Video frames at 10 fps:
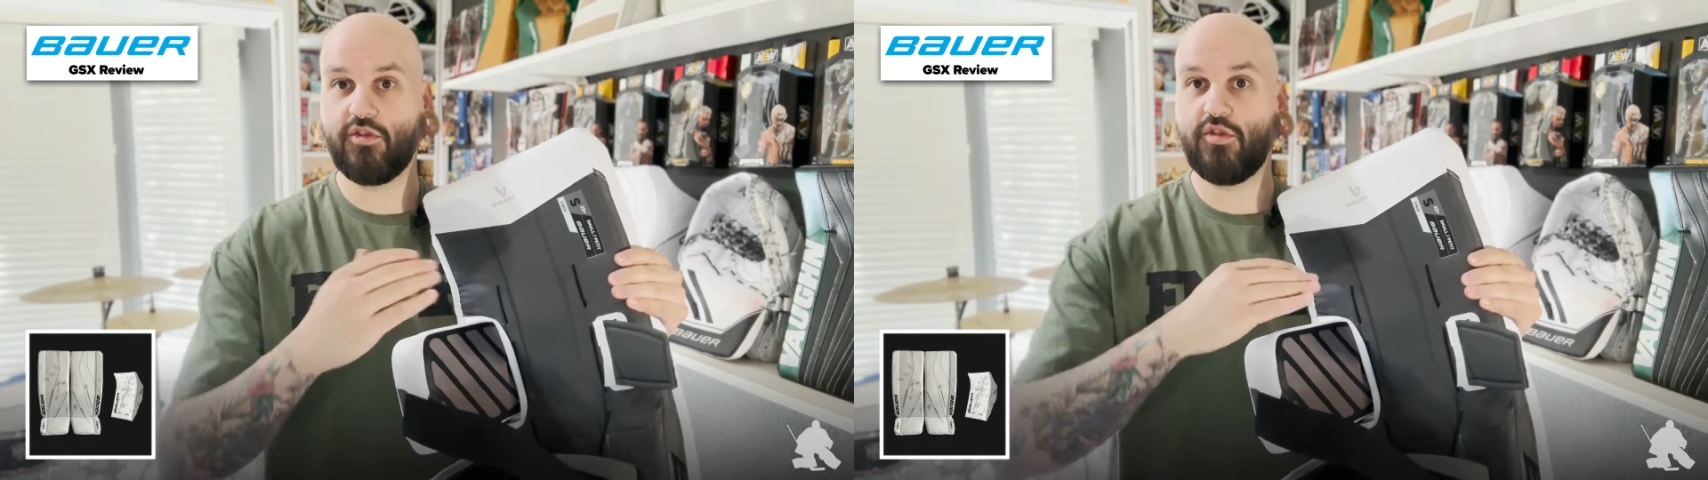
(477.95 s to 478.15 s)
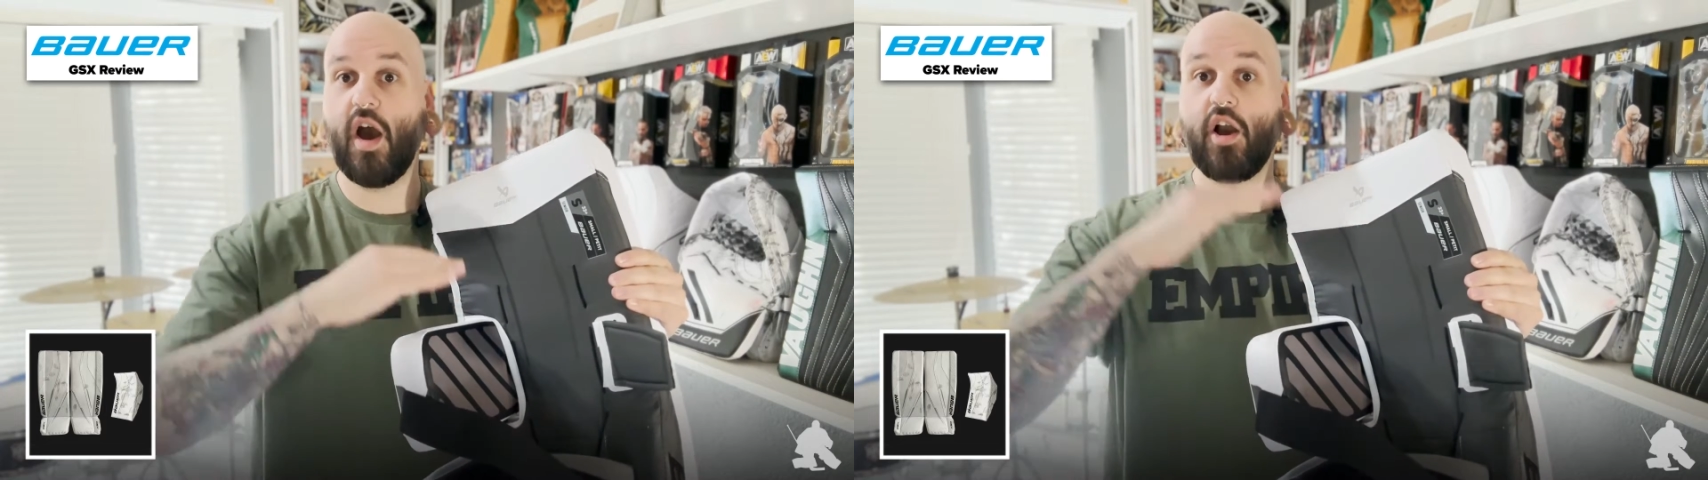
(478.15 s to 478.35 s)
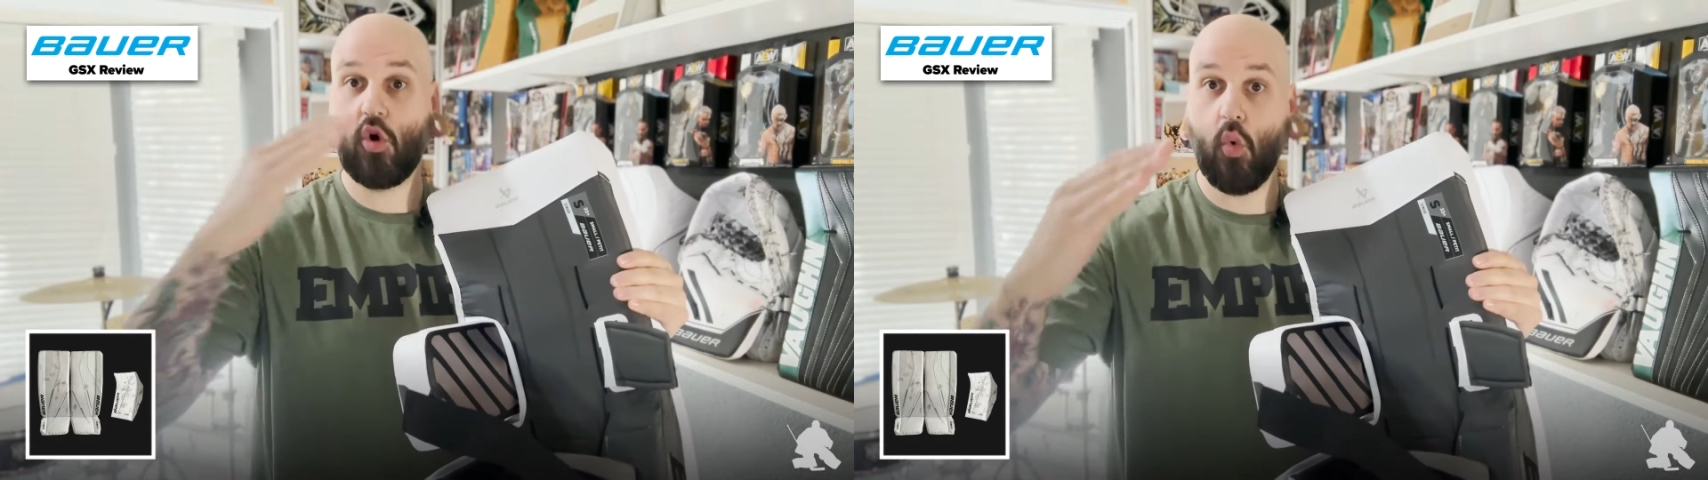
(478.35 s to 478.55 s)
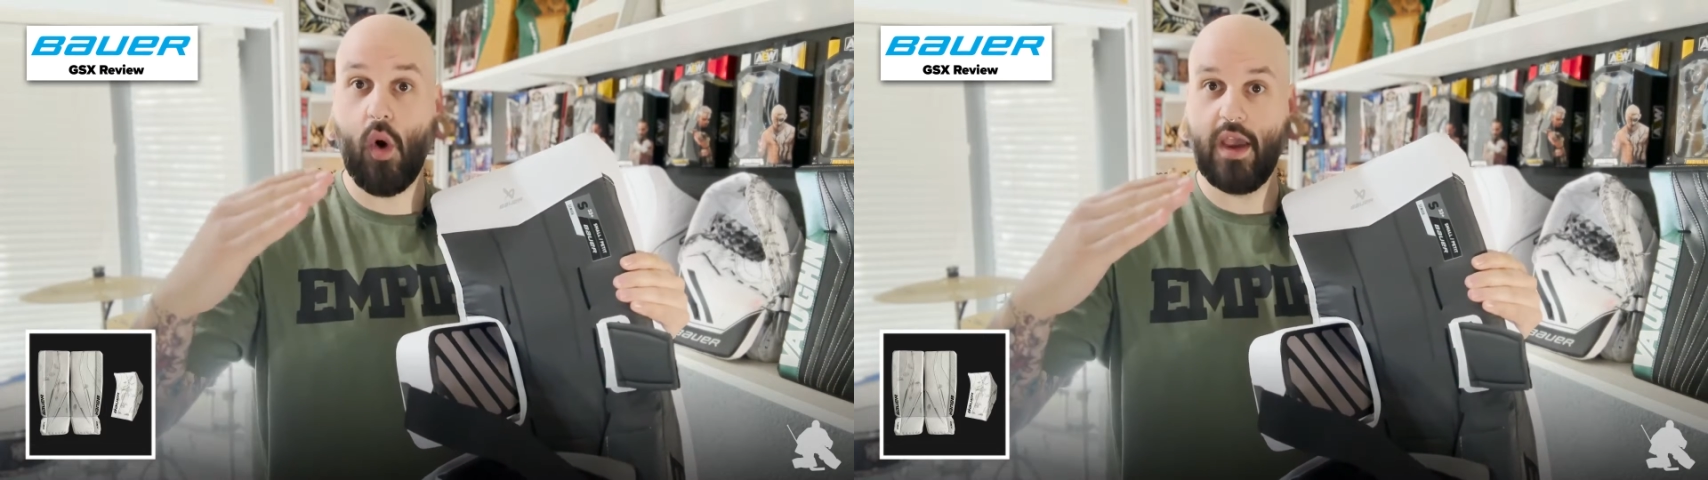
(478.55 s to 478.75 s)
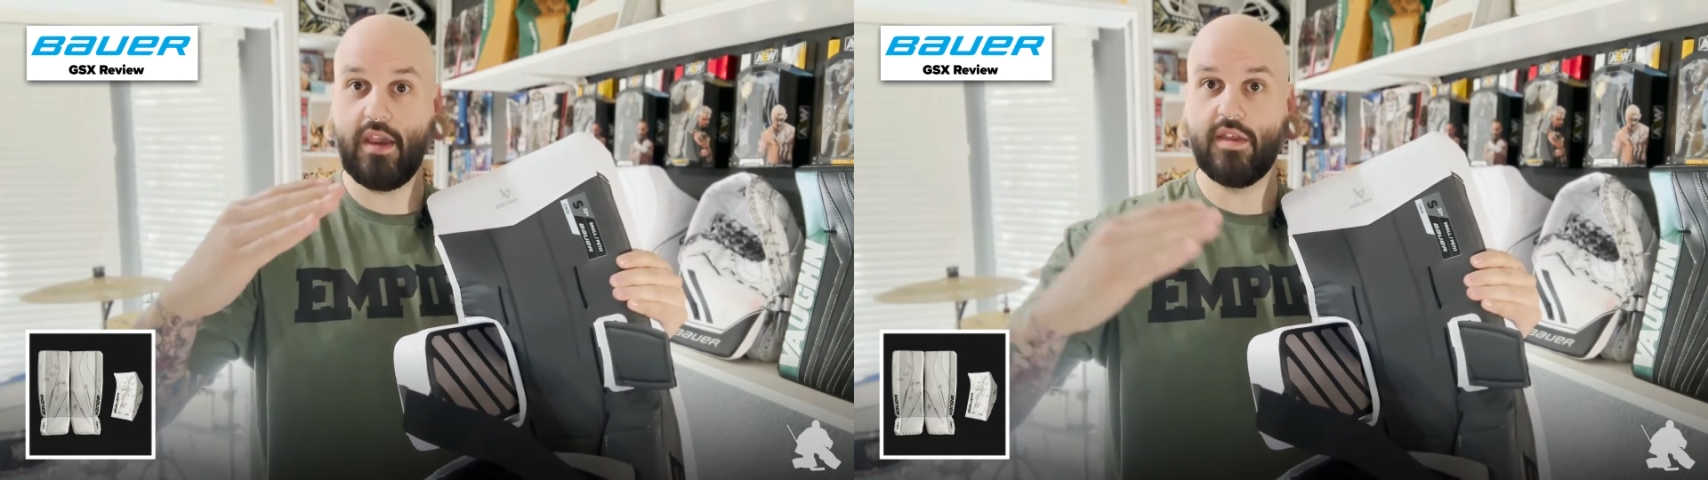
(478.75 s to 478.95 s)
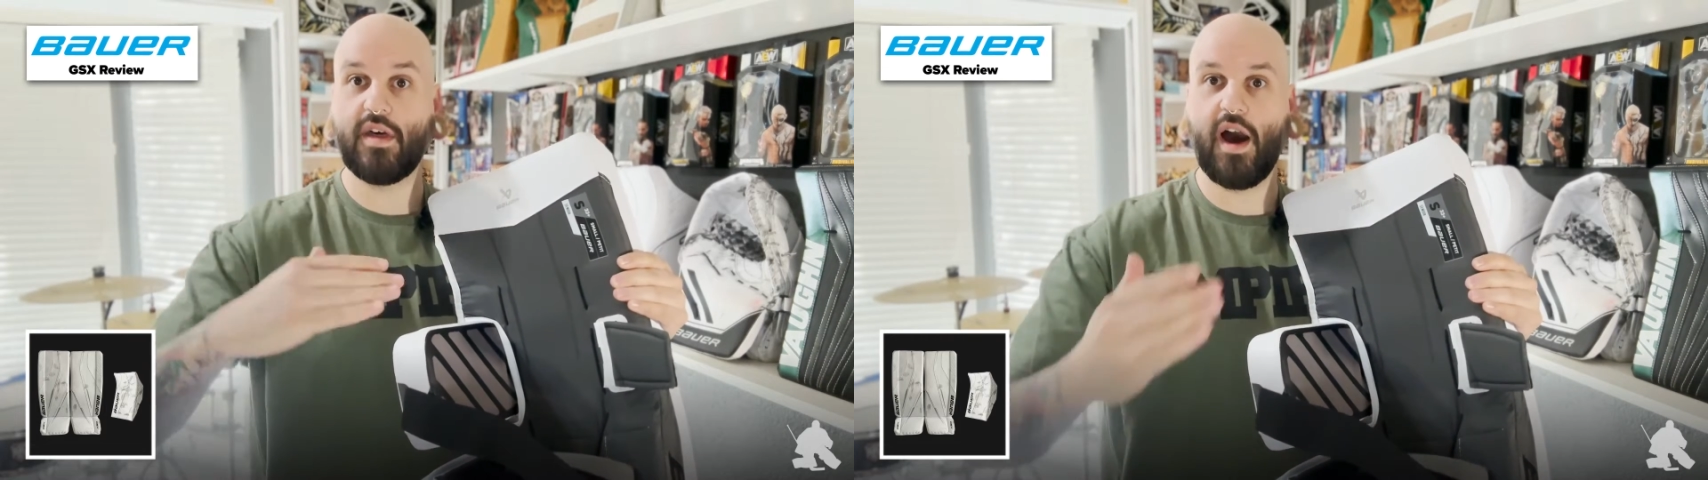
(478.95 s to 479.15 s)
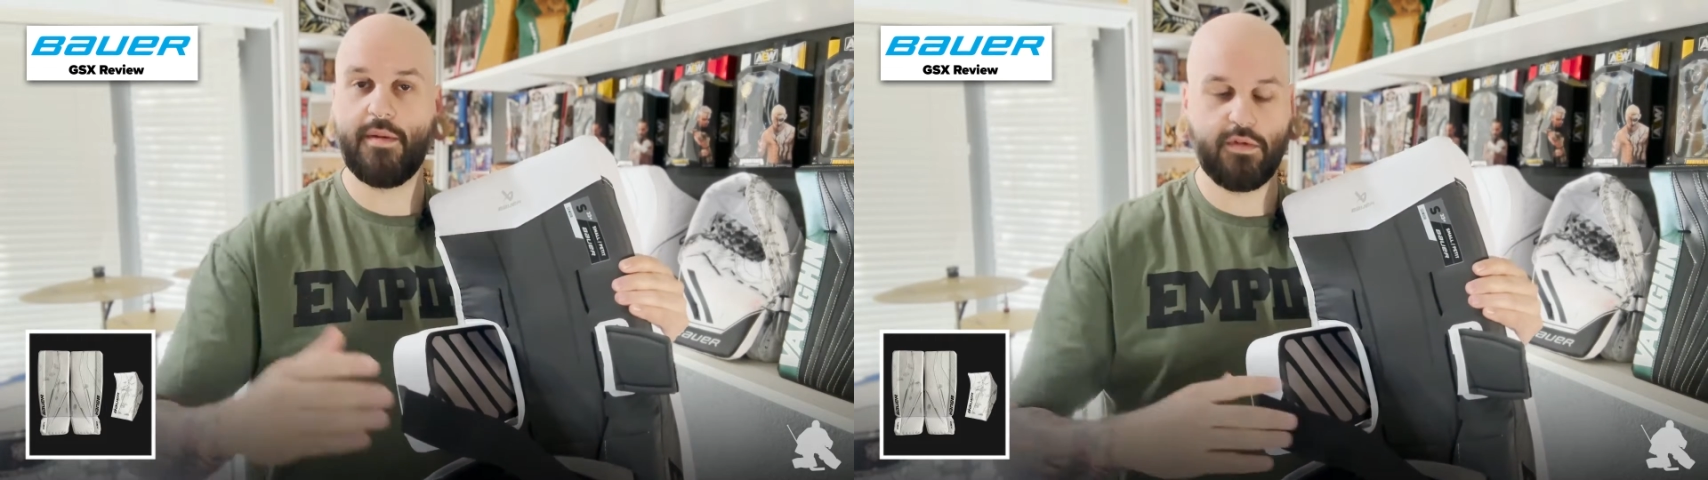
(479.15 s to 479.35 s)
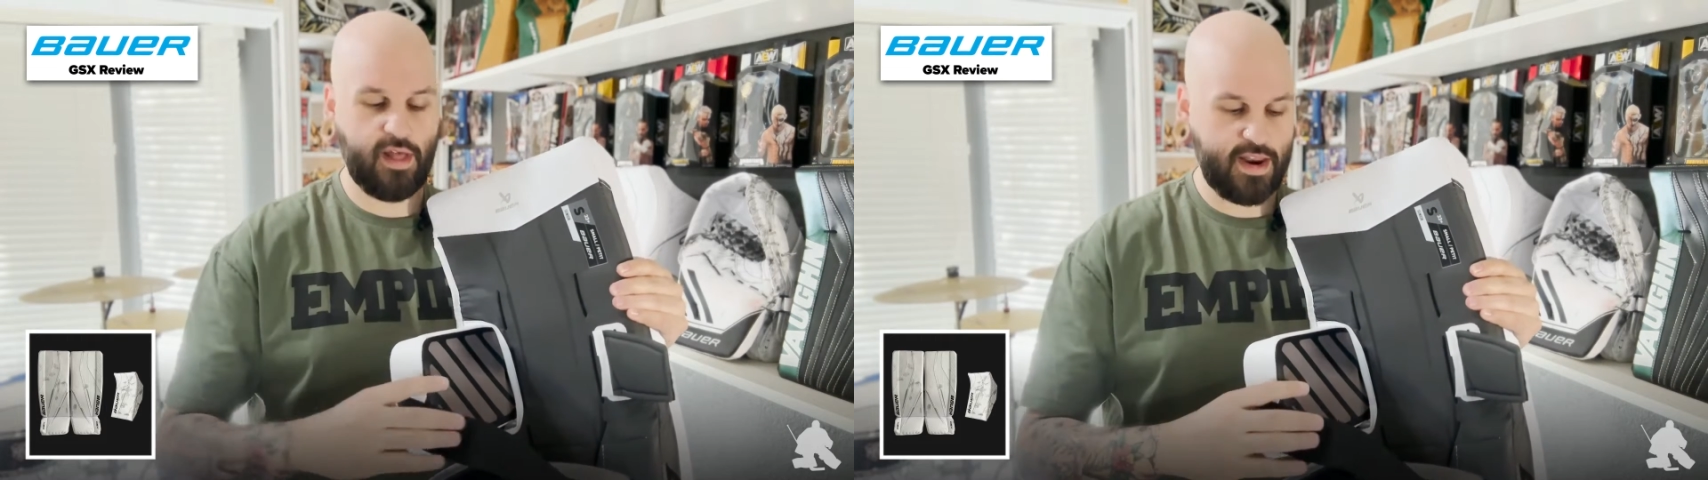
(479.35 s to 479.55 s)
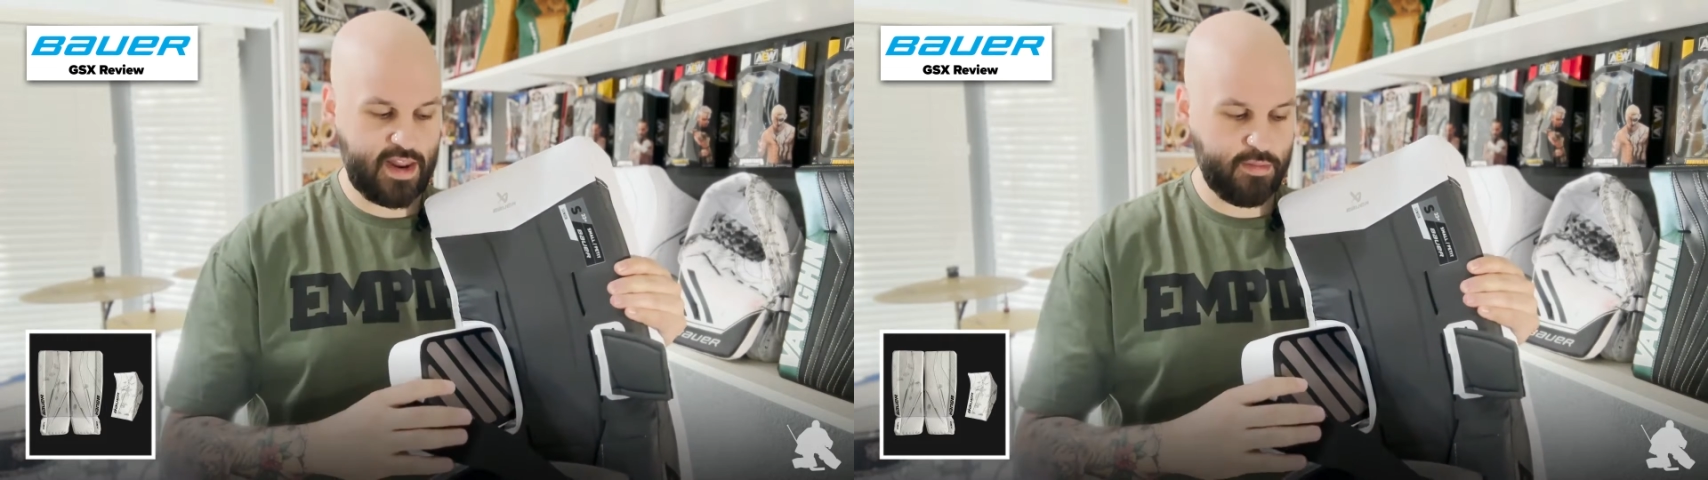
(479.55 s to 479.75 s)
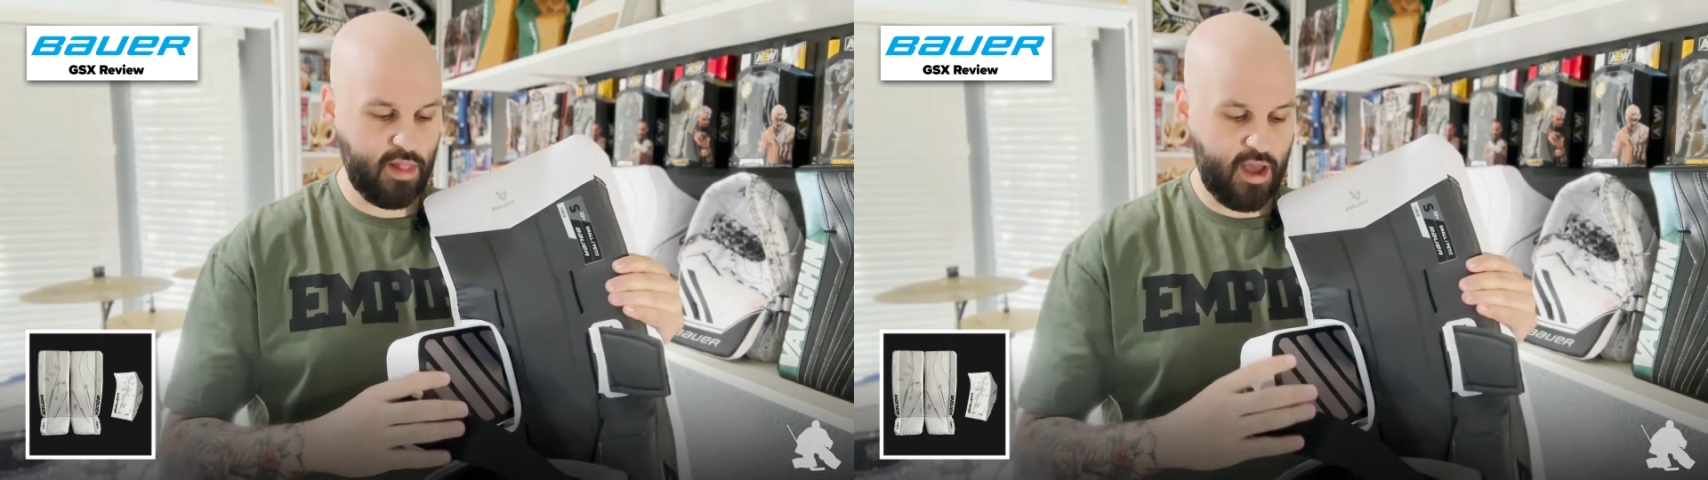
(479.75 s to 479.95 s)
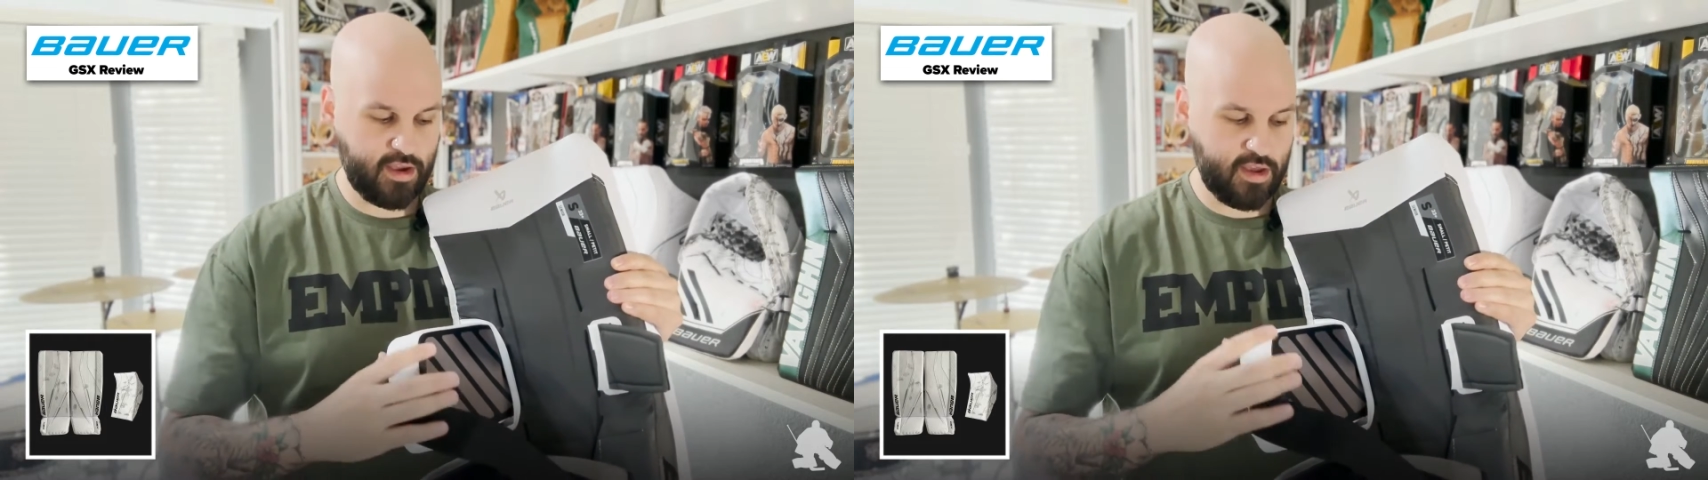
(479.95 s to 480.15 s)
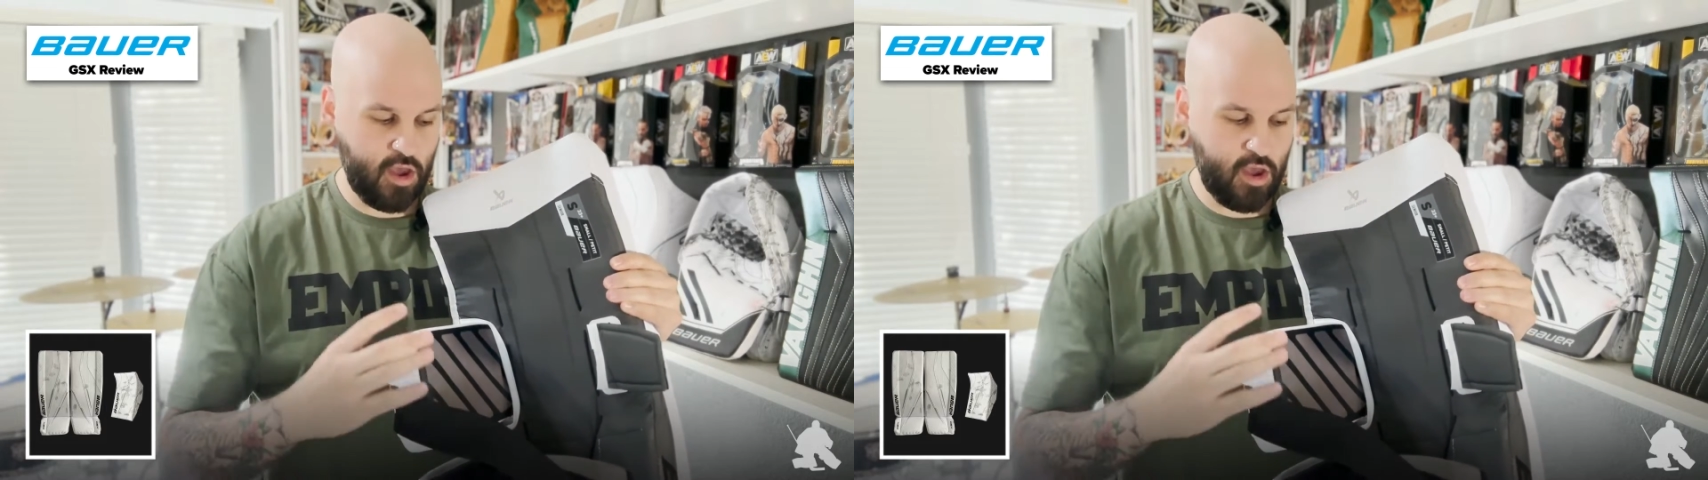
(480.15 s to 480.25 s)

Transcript: so not quite the Hyperlight knee block.